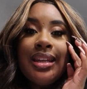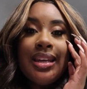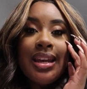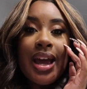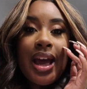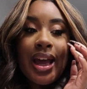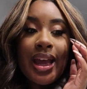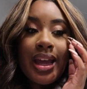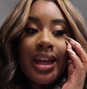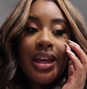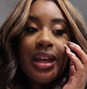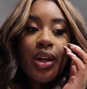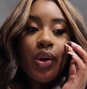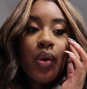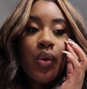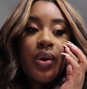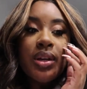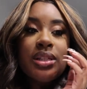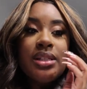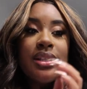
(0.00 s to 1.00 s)
night
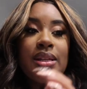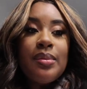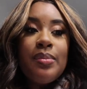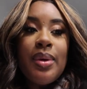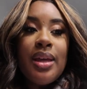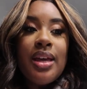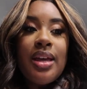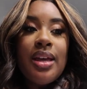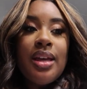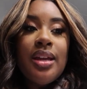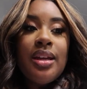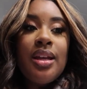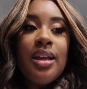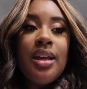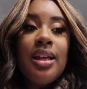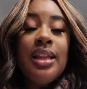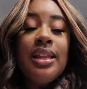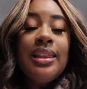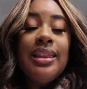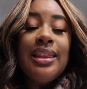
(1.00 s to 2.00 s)
going to bed
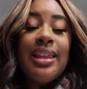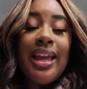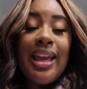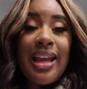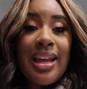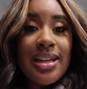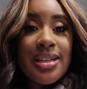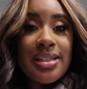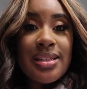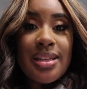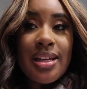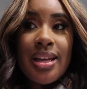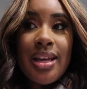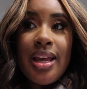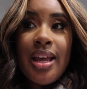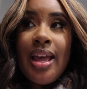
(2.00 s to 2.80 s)
late